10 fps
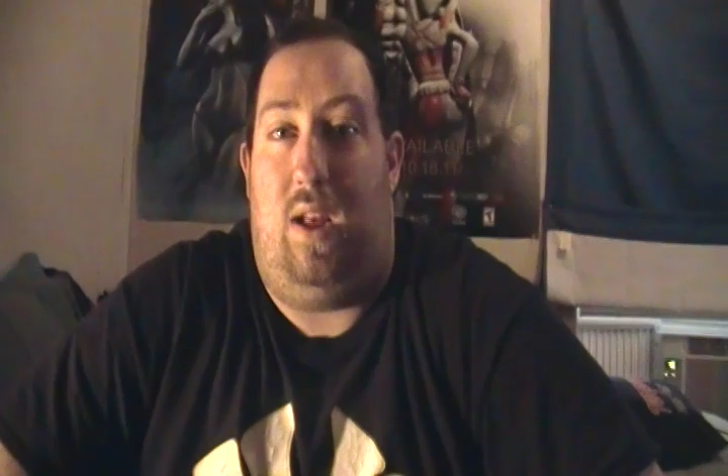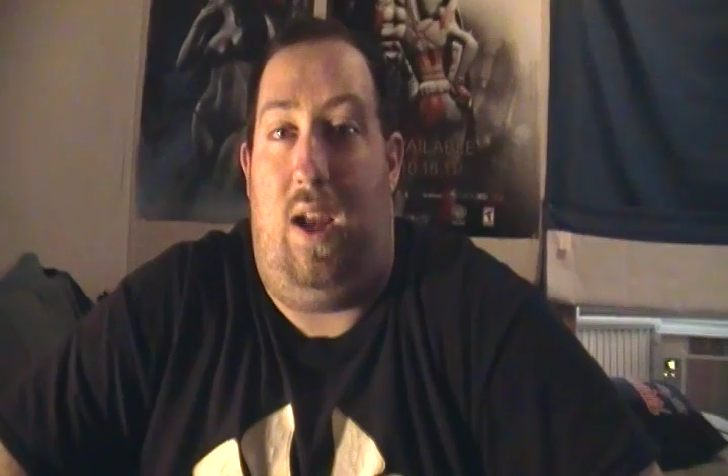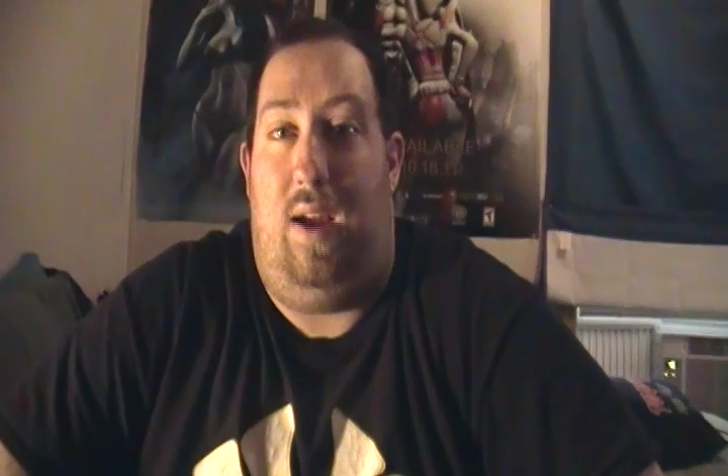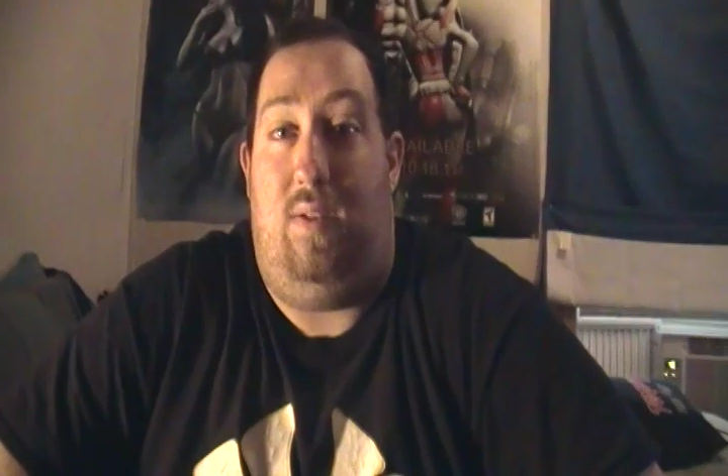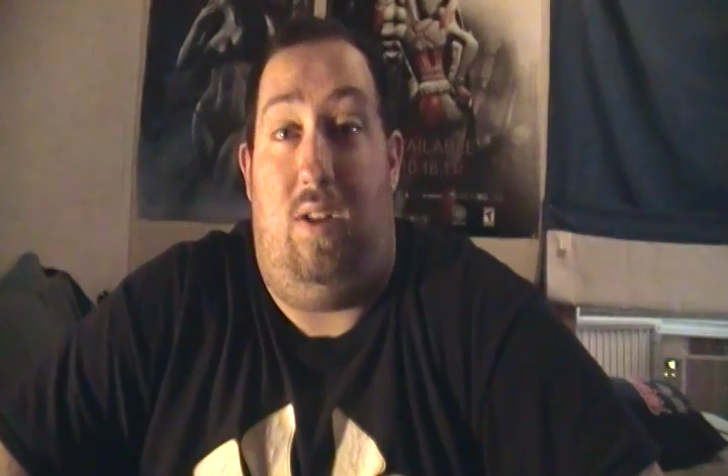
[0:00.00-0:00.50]

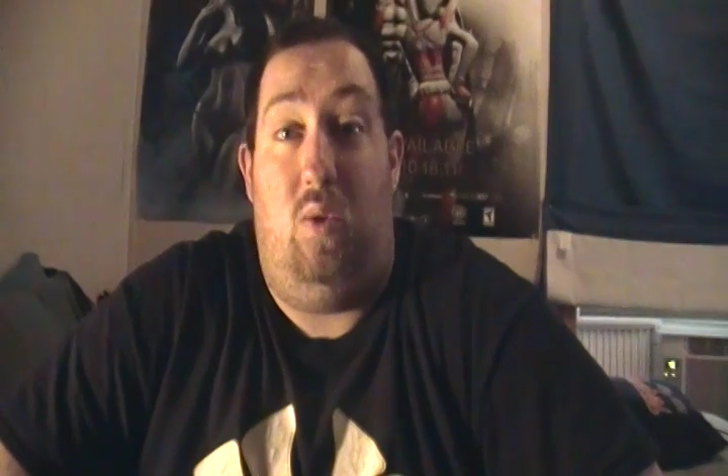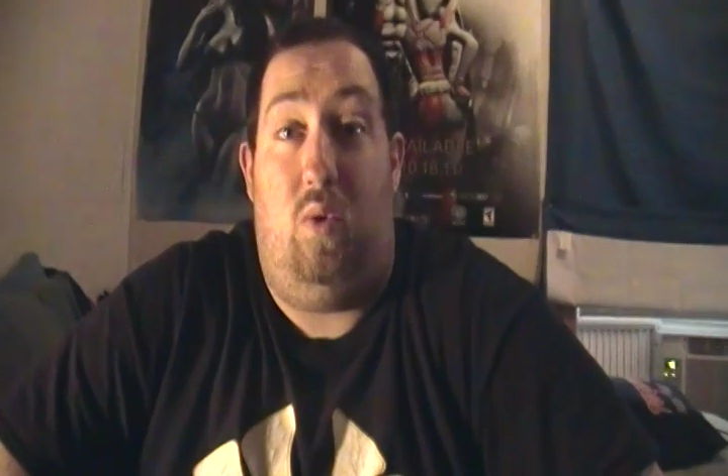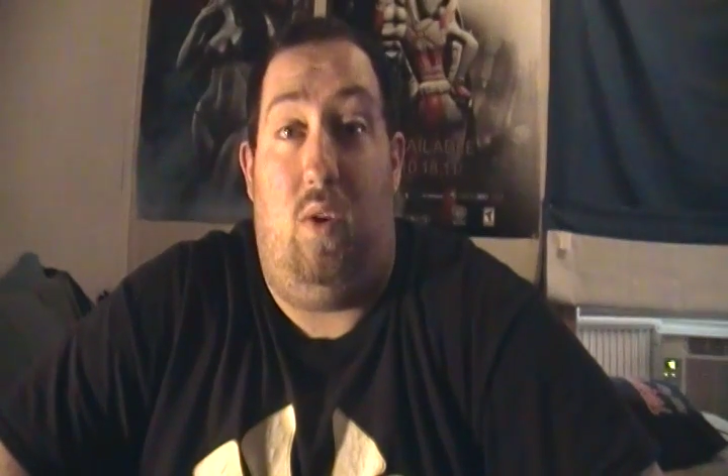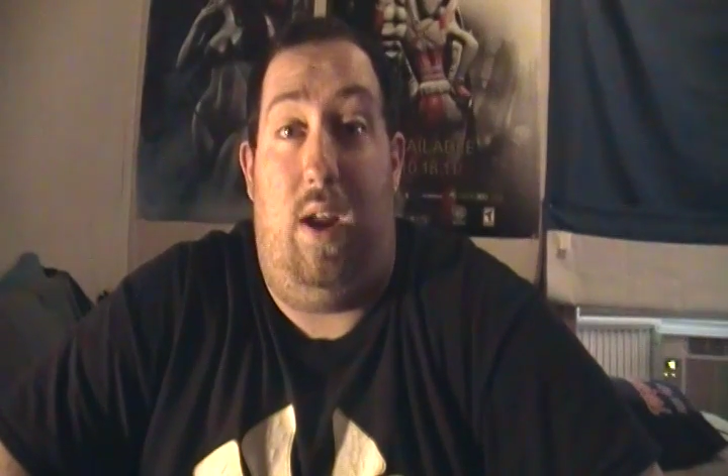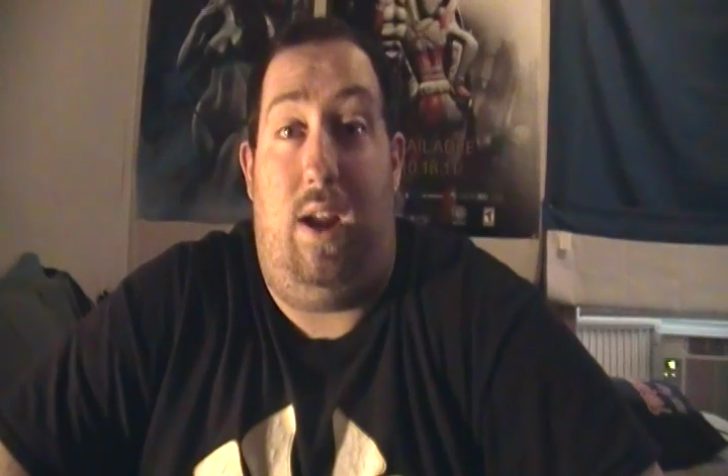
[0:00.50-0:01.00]
I have the
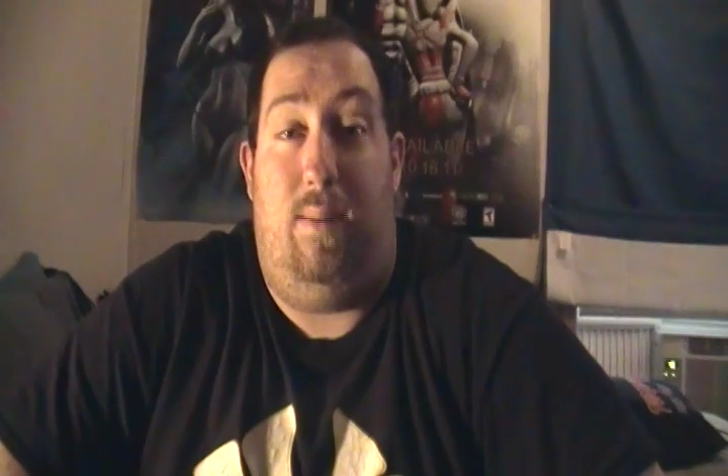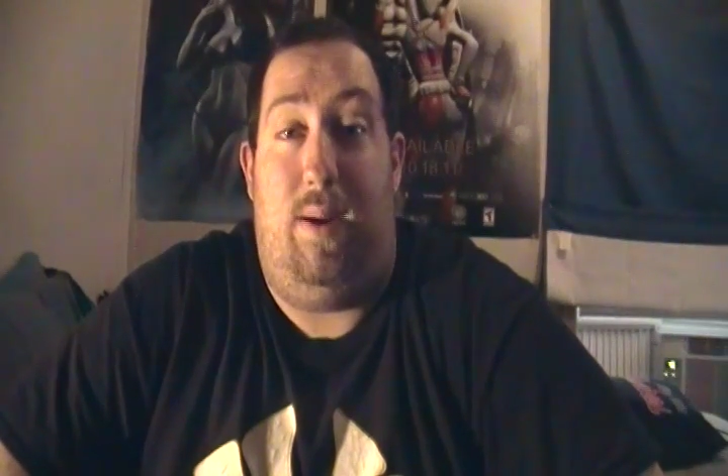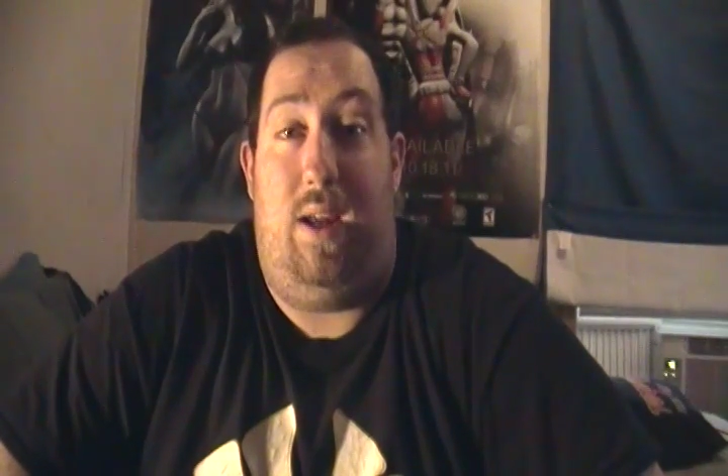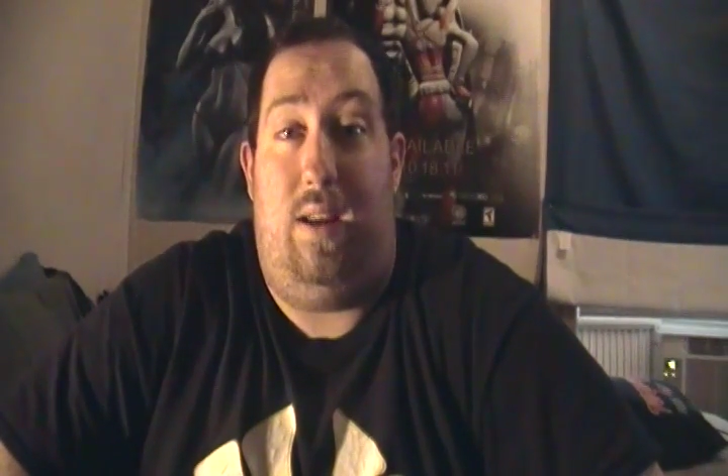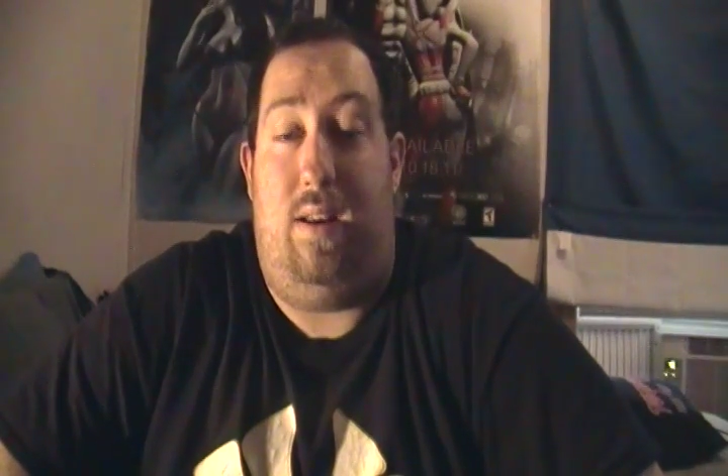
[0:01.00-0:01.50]
loot crate
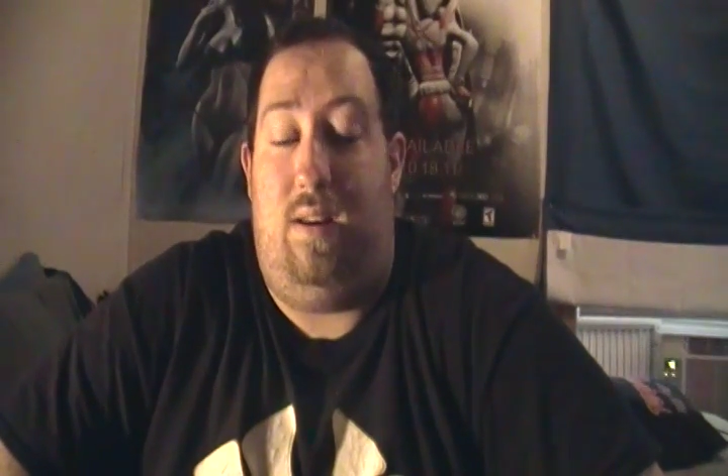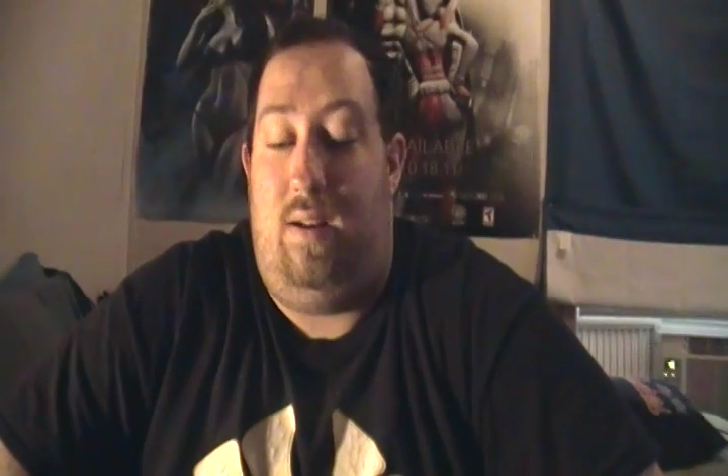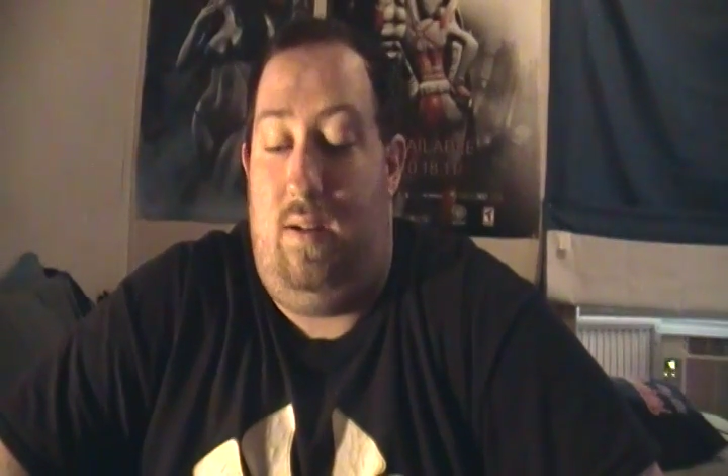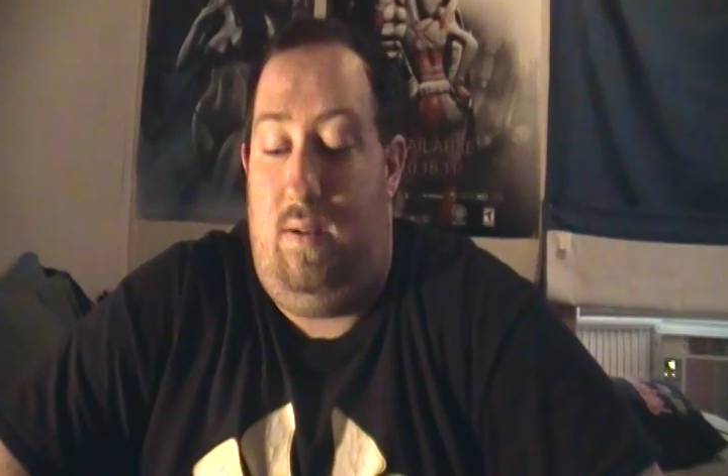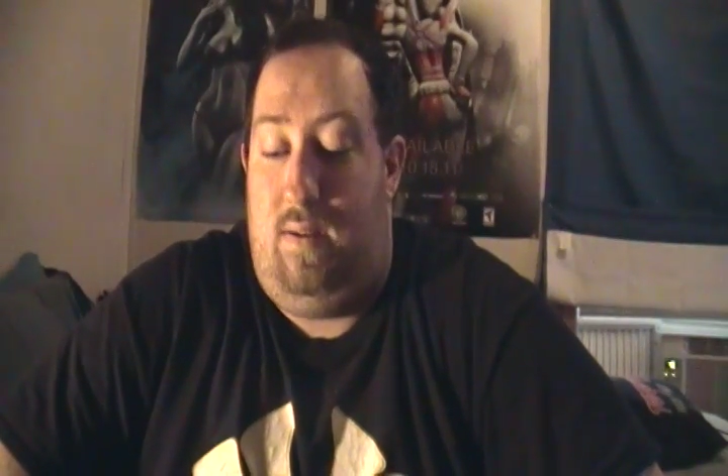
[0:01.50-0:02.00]
coming in.
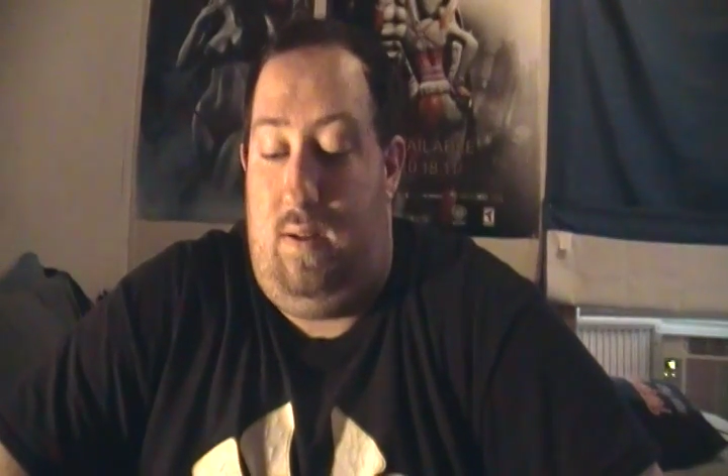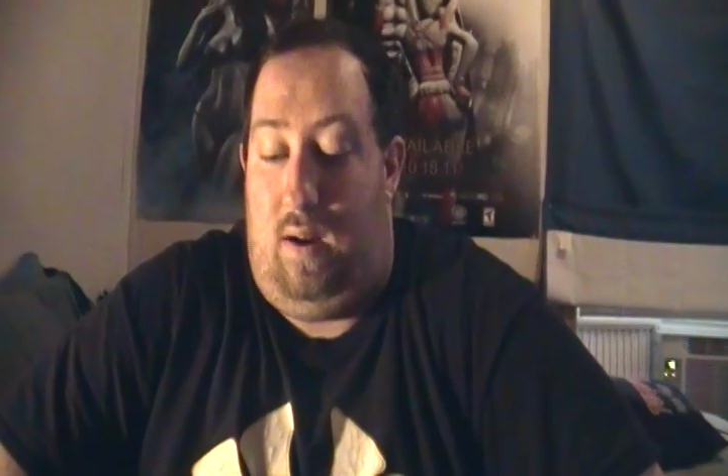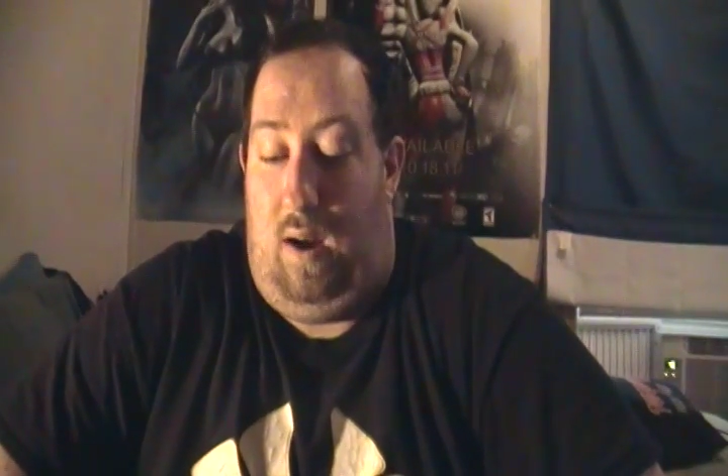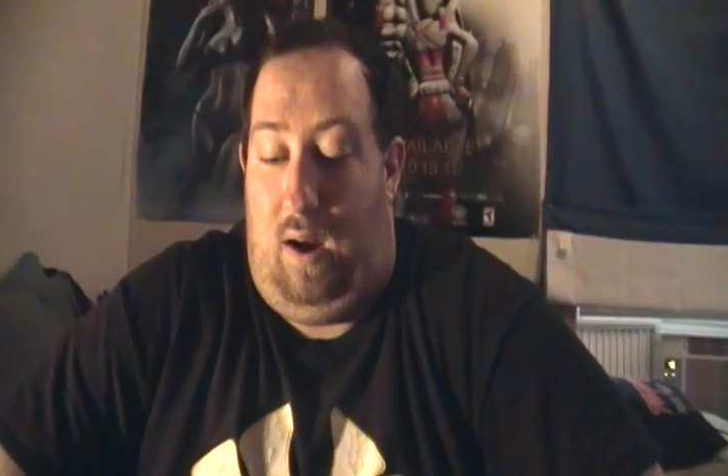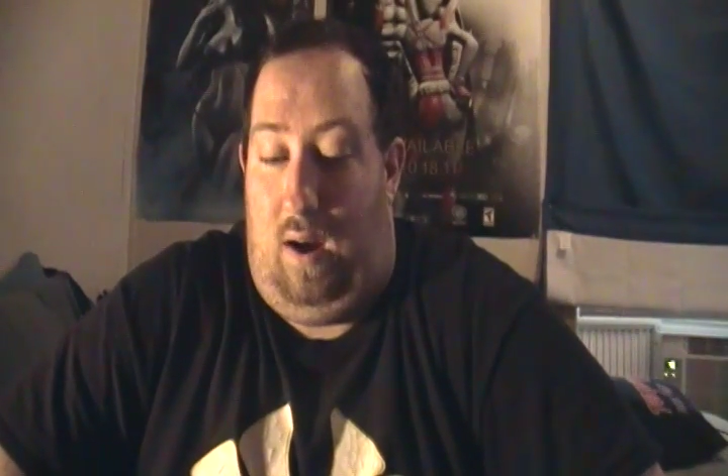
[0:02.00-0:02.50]

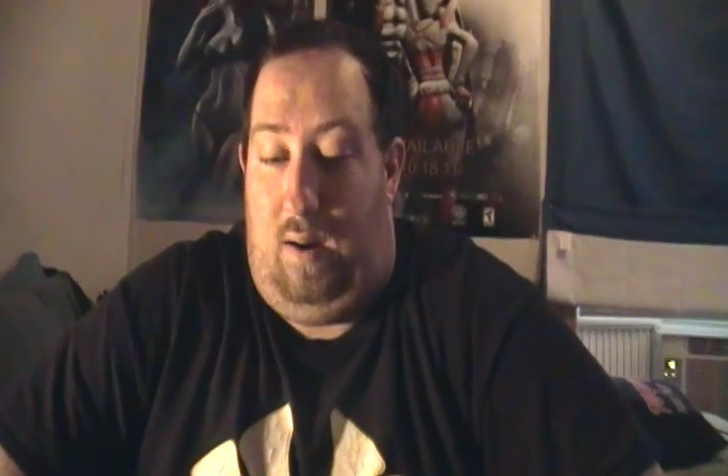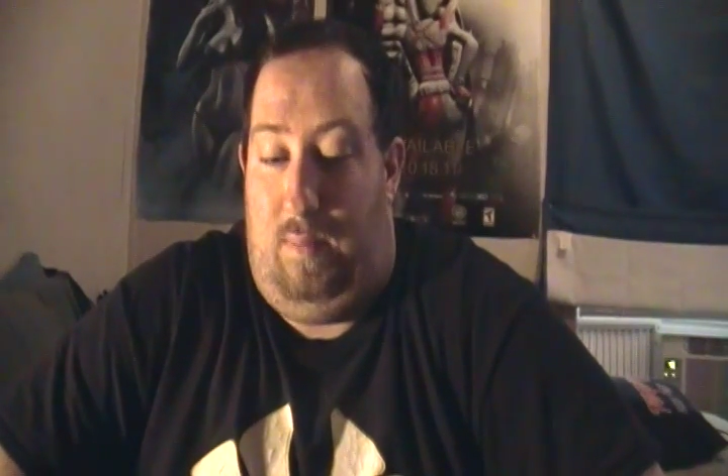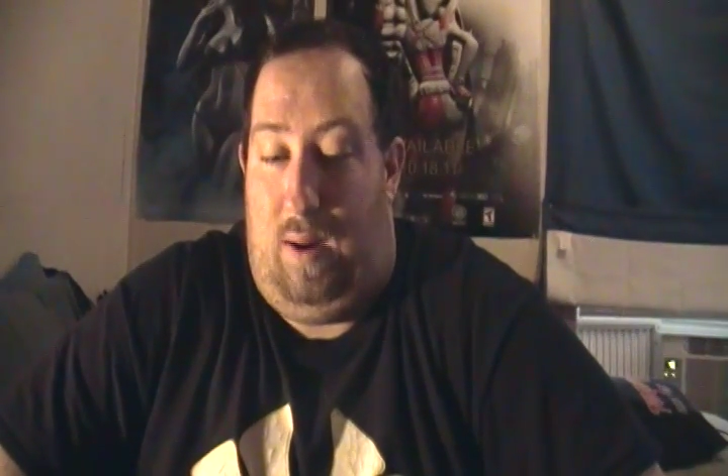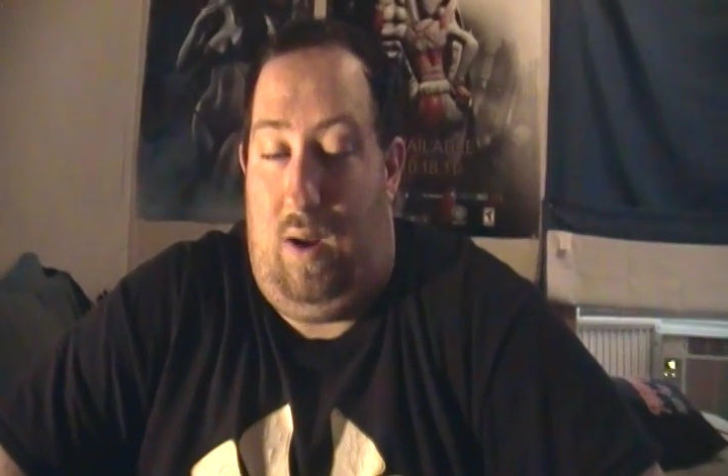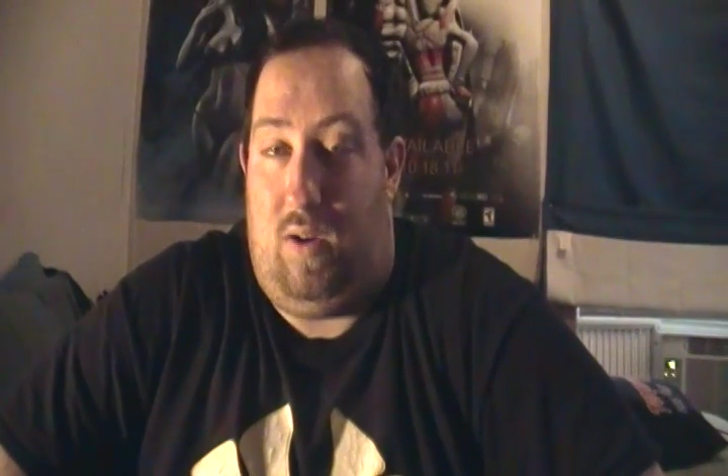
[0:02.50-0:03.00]

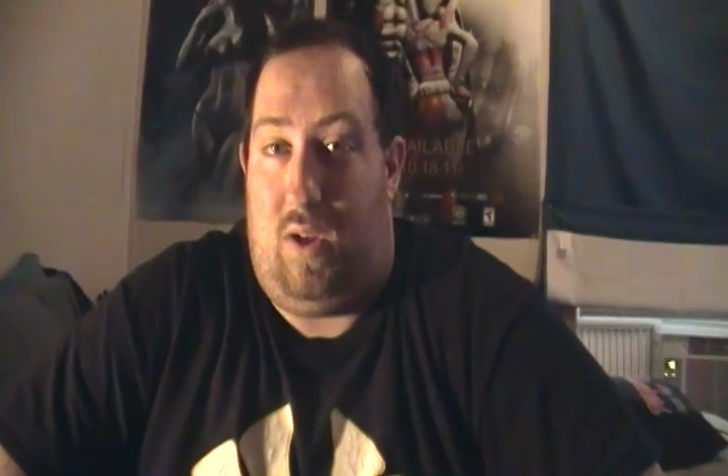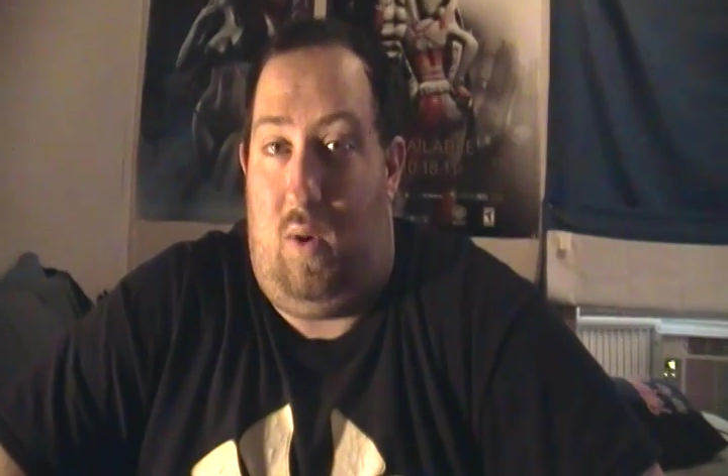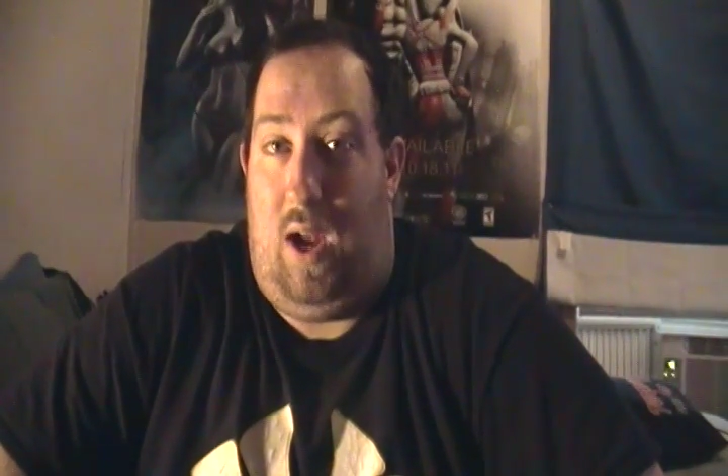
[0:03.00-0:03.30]
I